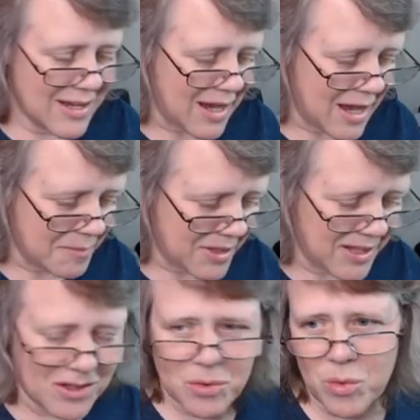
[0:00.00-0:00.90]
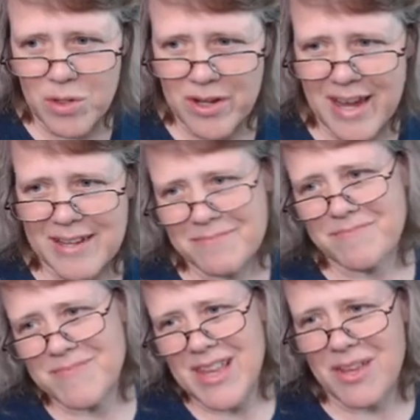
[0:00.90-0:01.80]
Um, I think they're cool looking,
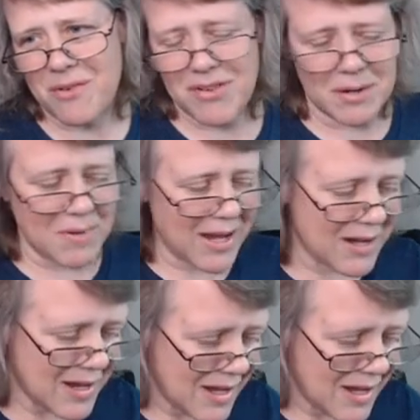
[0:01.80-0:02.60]
and they're fun to paint.